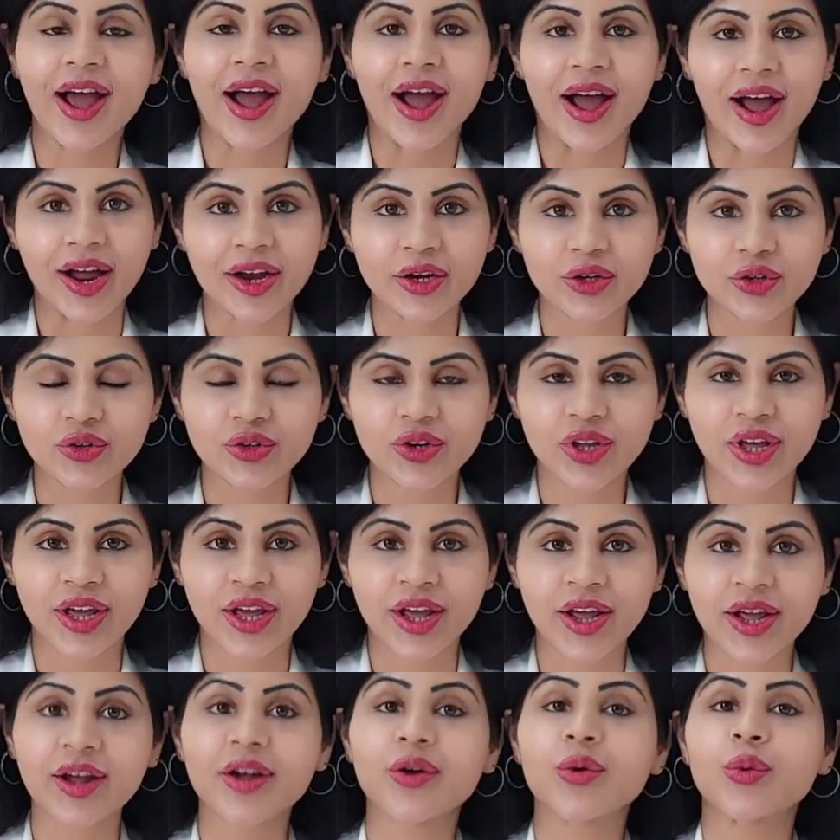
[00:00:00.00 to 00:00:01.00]
And
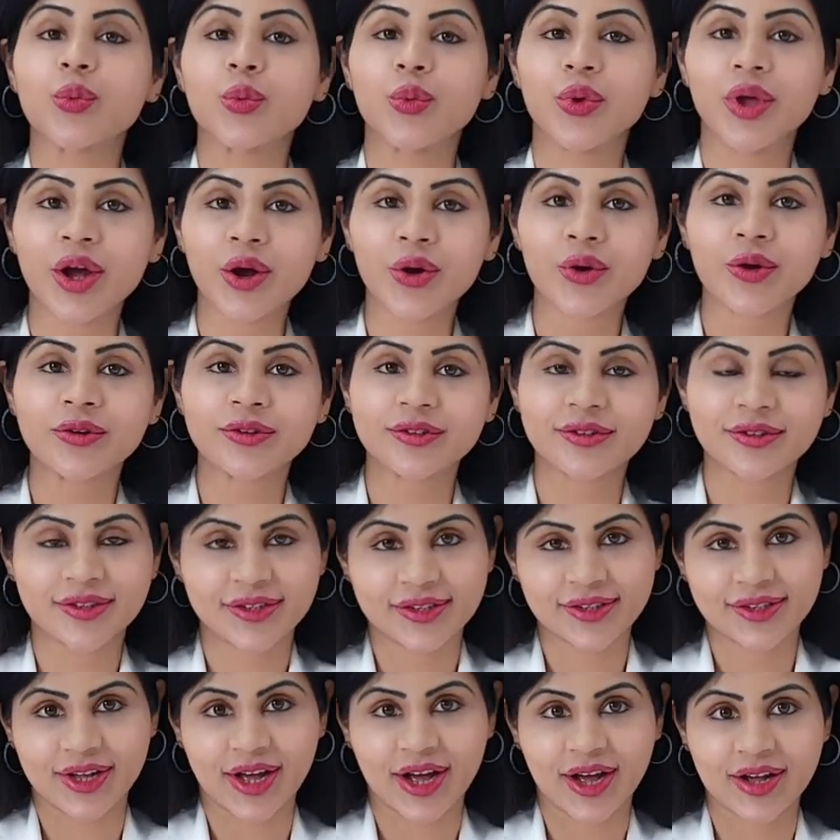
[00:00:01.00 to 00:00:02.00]
today, we are going to
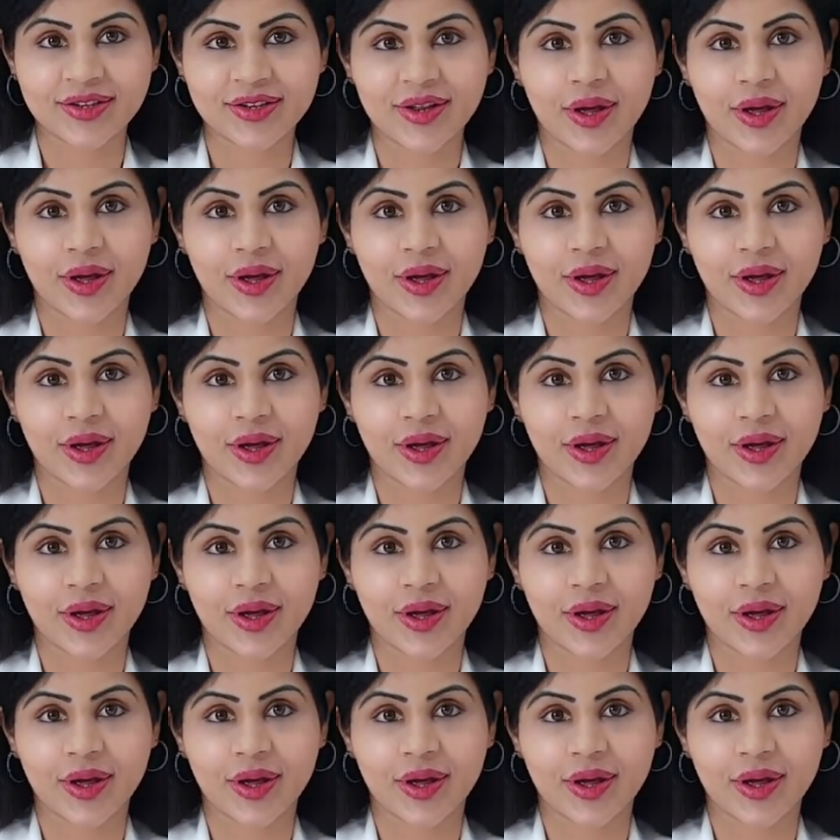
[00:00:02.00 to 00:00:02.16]
discuss